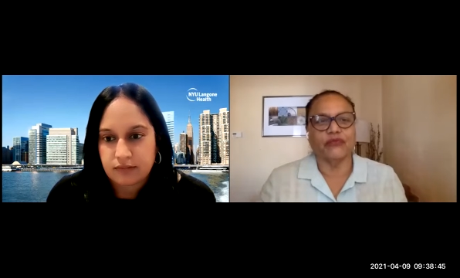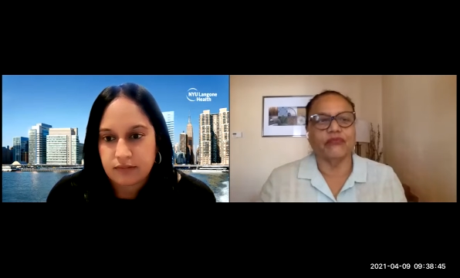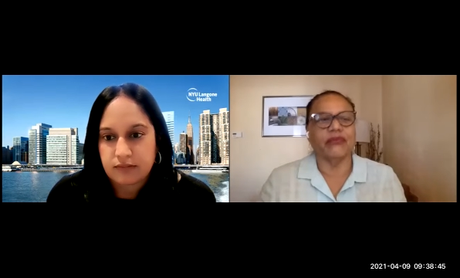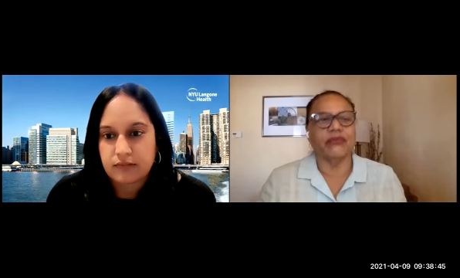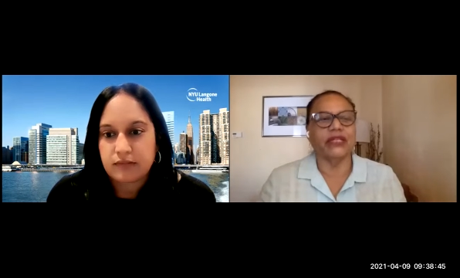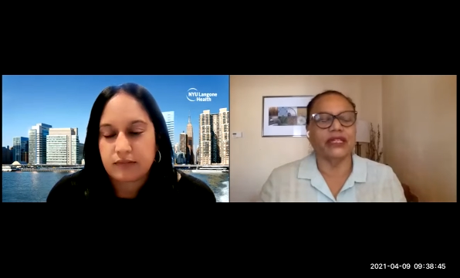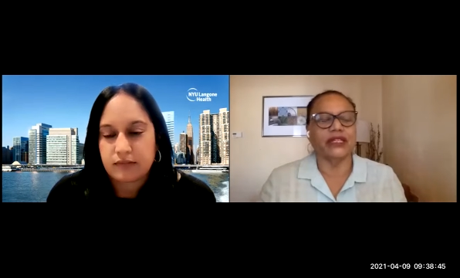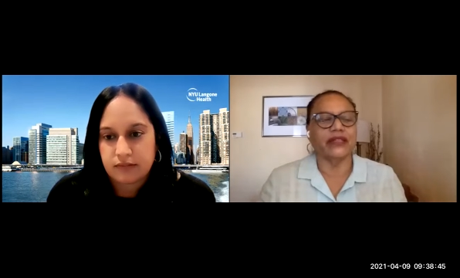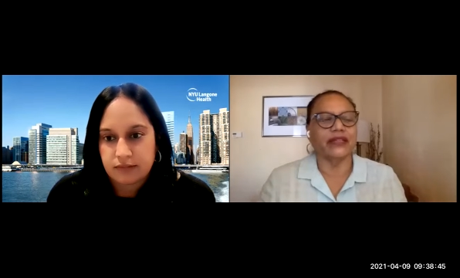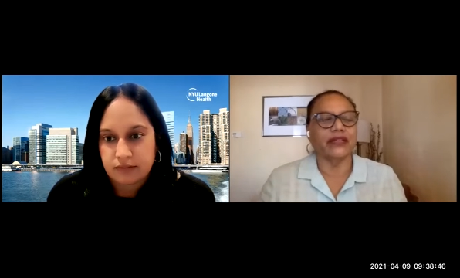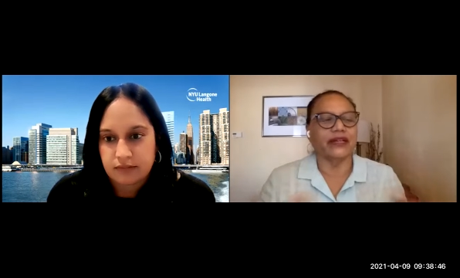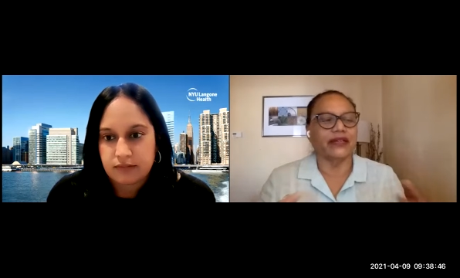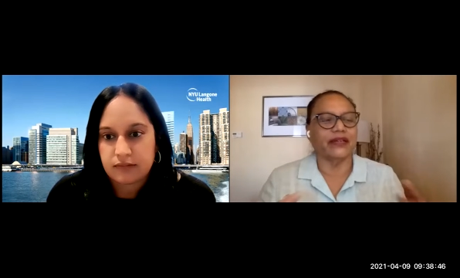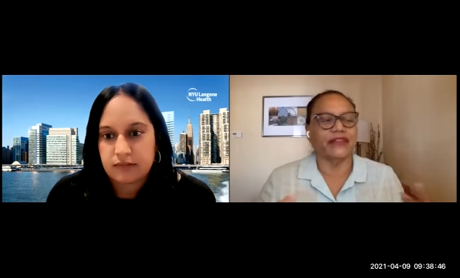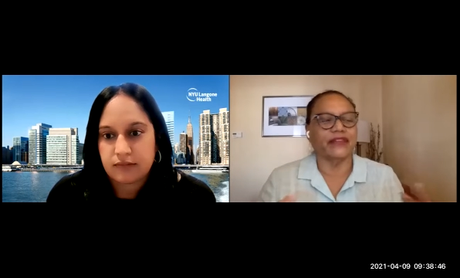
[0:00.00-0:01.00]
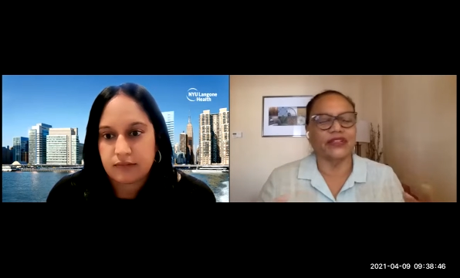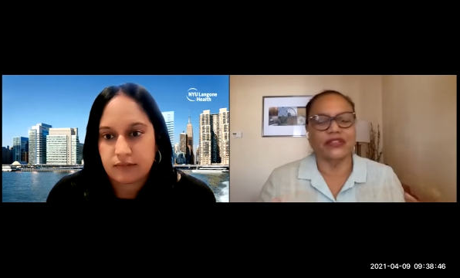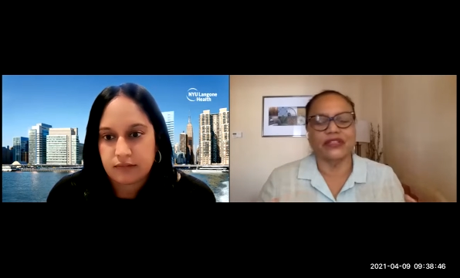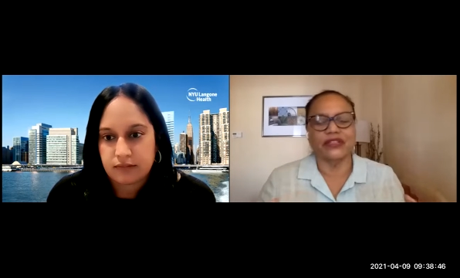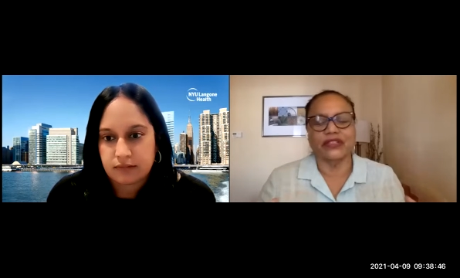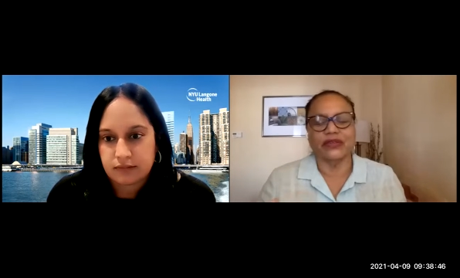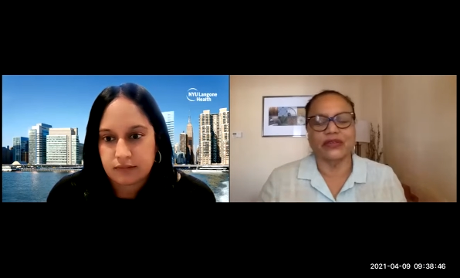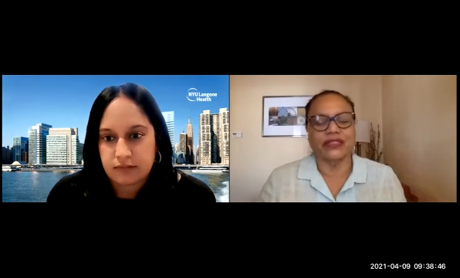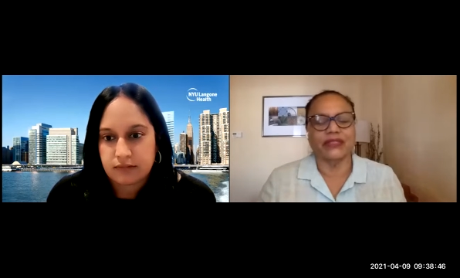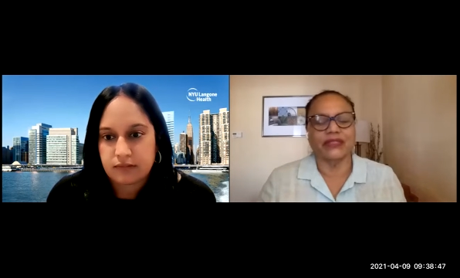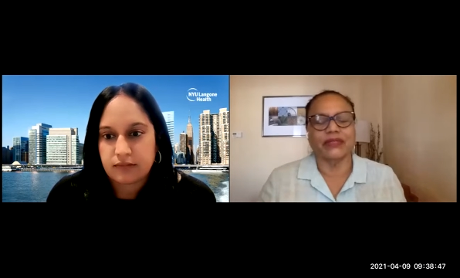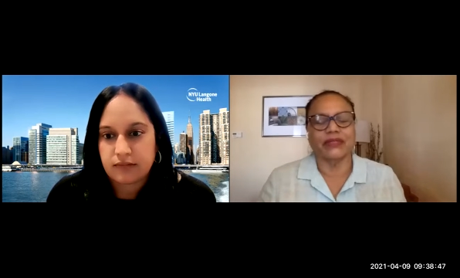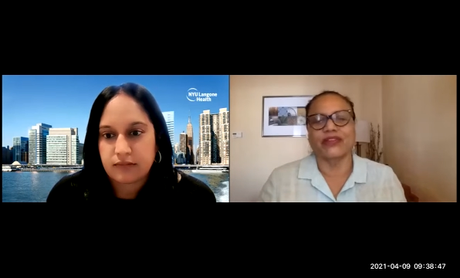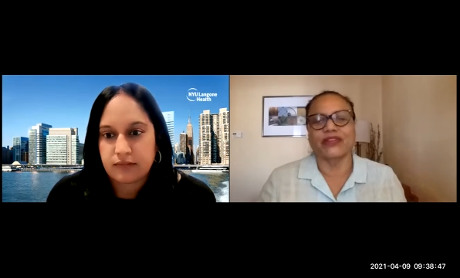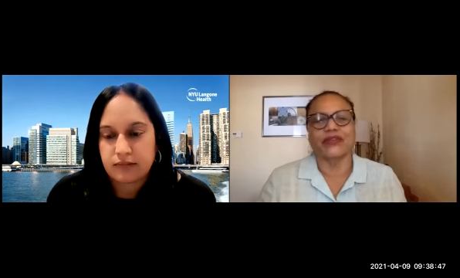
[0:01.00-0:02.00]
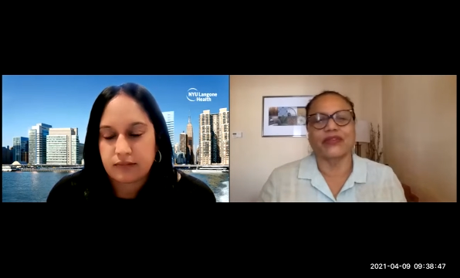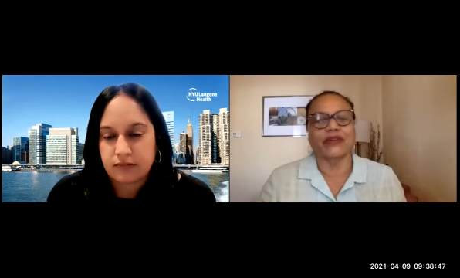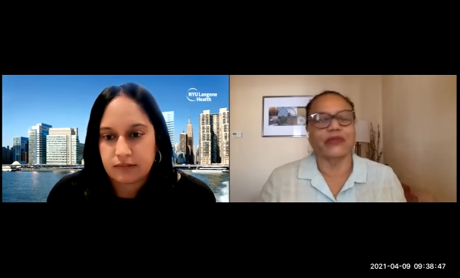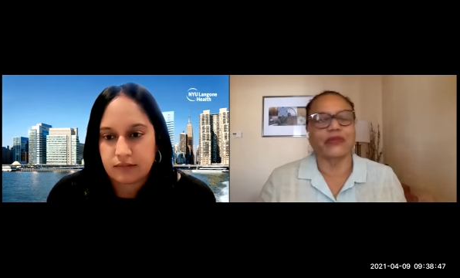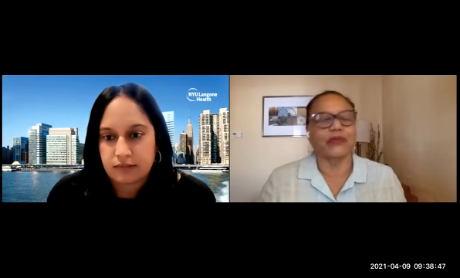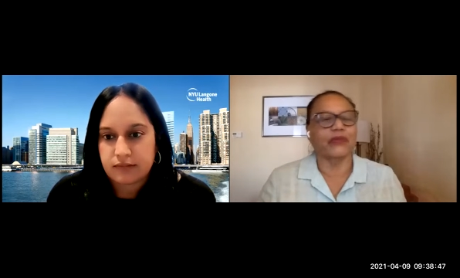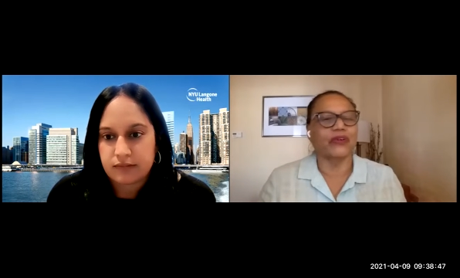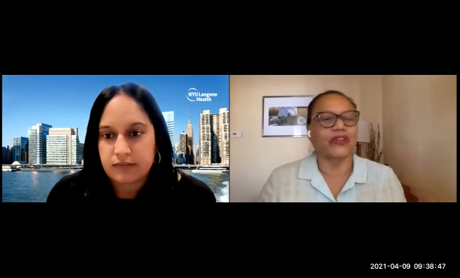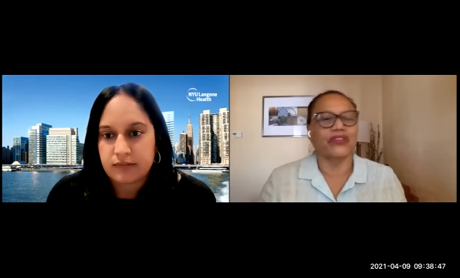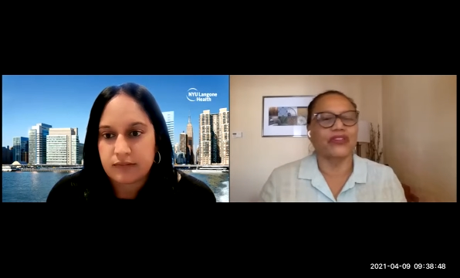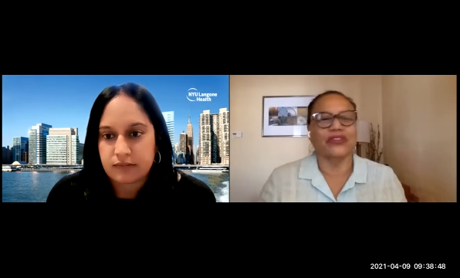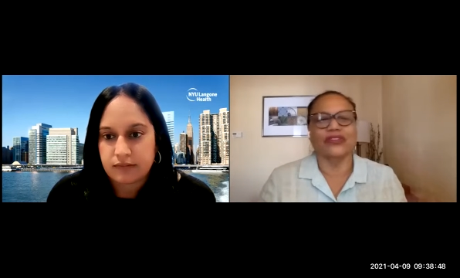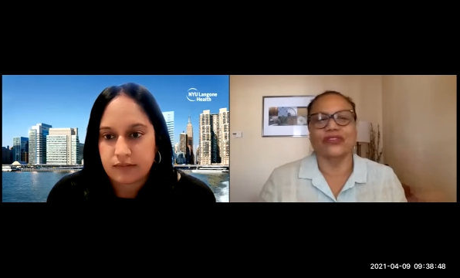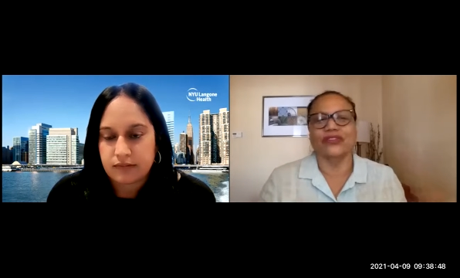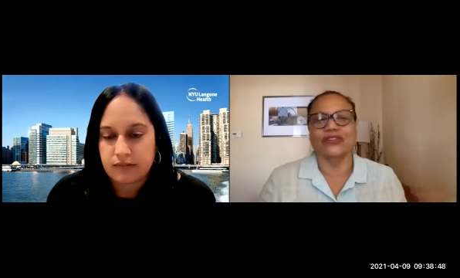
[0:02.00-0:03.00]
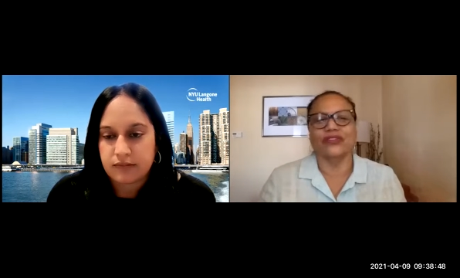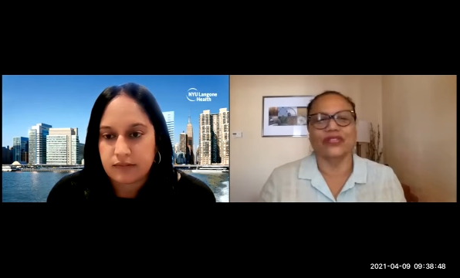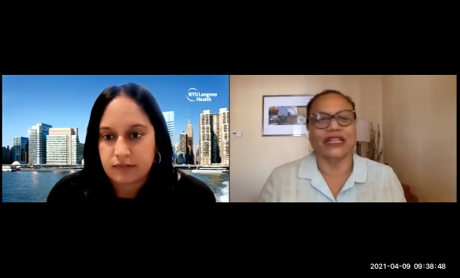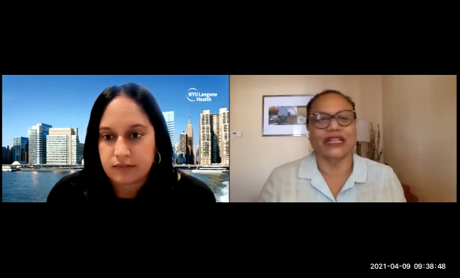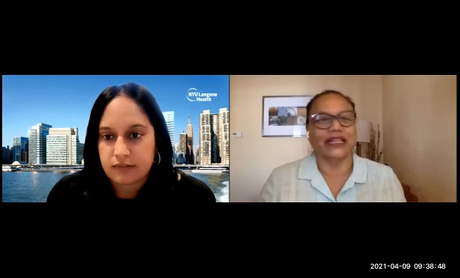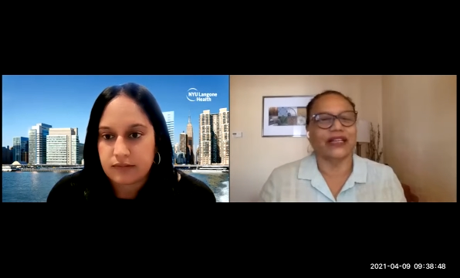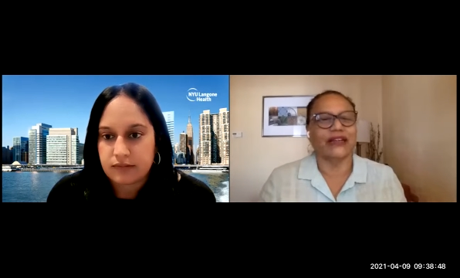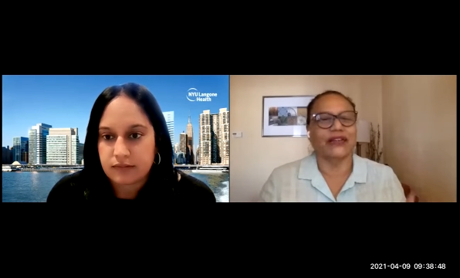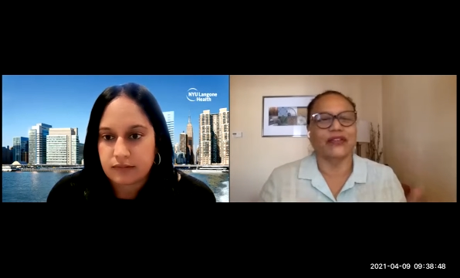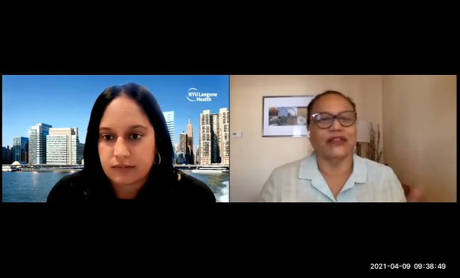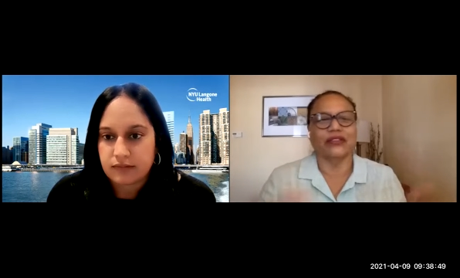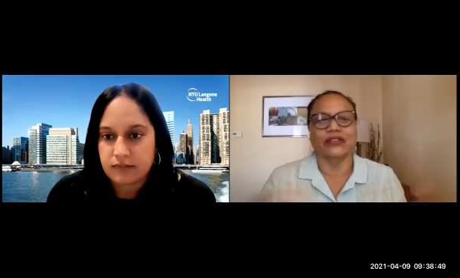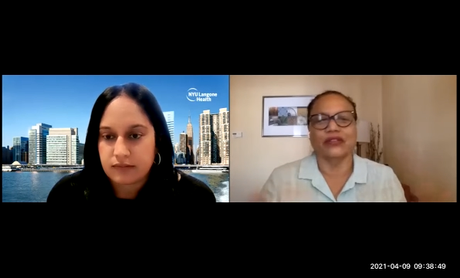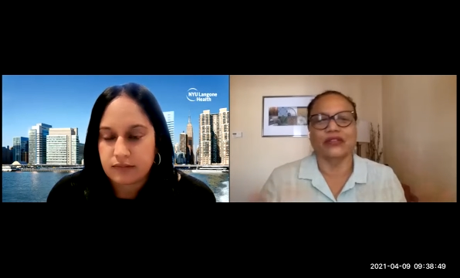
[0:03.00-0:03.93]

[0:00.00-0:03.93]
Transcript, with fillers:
Speaker 1: meaning that, for instance, they want somebody who can write reports, who can do data, who can